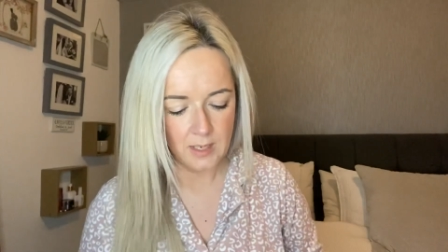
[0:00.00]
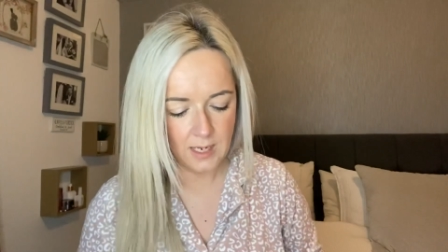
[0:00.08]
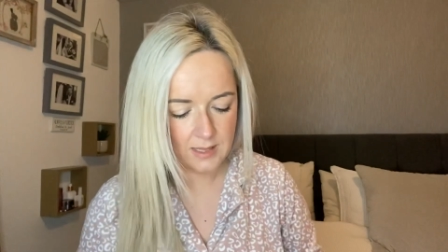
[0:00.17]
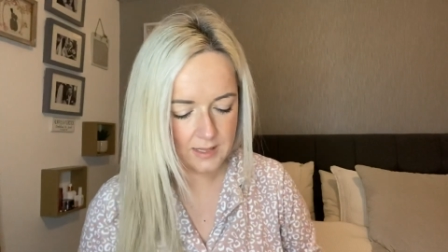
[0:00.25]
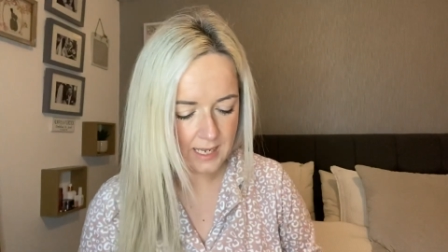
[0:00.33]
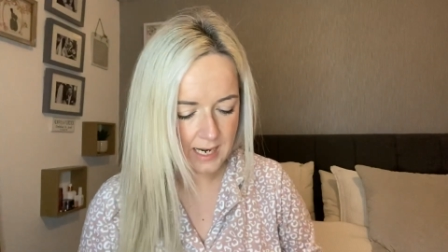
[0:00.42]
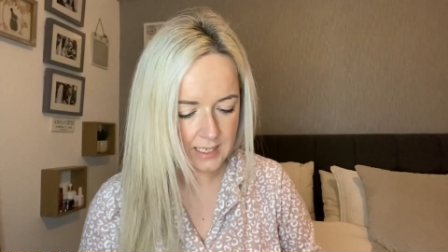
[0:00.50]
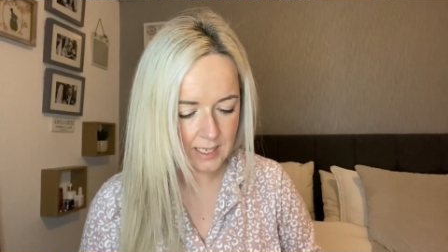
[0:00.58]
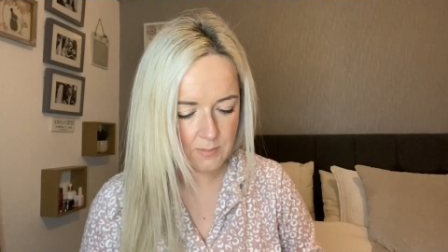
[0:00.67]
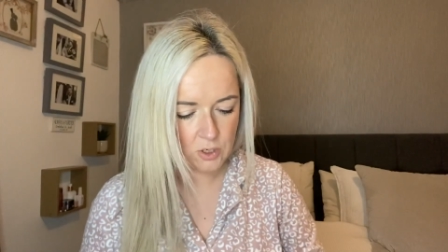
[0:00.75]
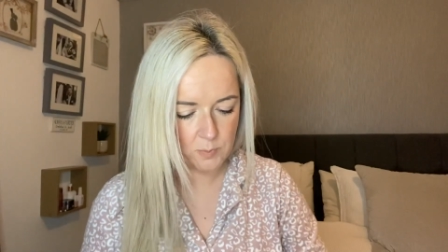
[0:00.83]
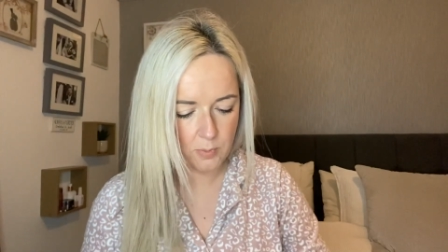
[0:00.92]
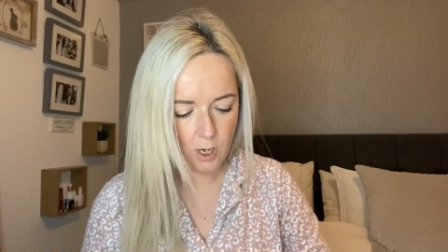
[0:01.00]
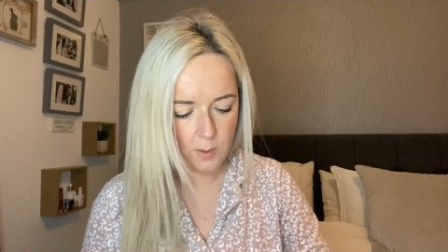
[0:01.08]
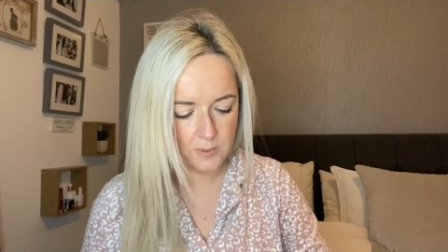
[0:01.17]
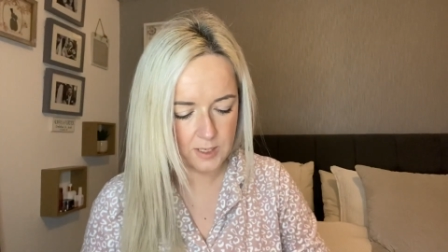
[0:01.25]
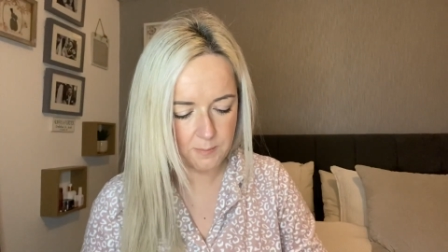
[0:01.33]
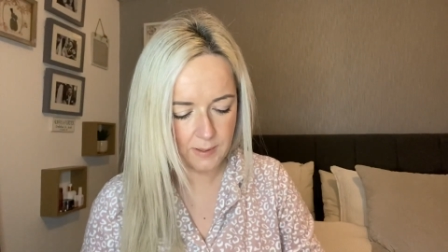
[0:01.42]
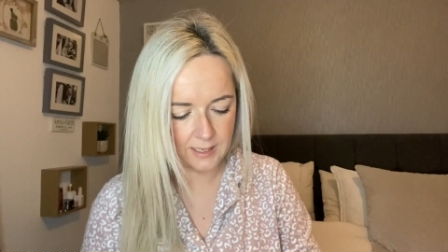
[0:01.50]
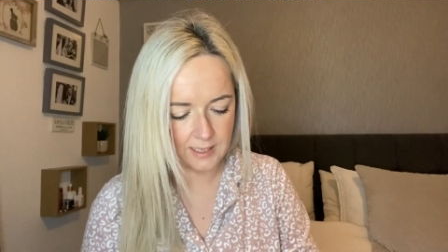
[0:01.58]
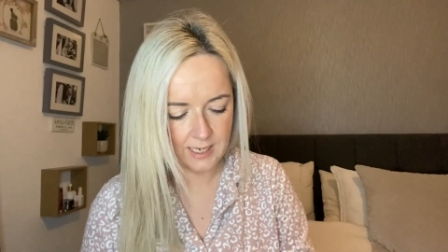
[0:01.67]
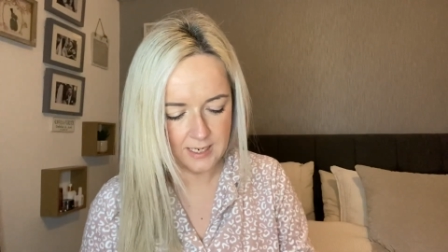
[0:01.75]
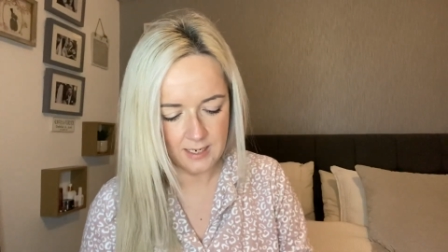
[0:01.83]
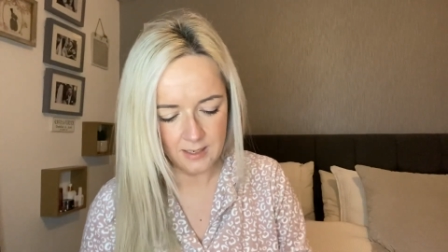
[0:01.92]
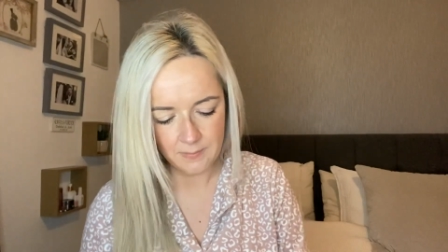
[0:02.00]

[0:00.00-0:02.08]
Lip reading: And then let me just pop this back in.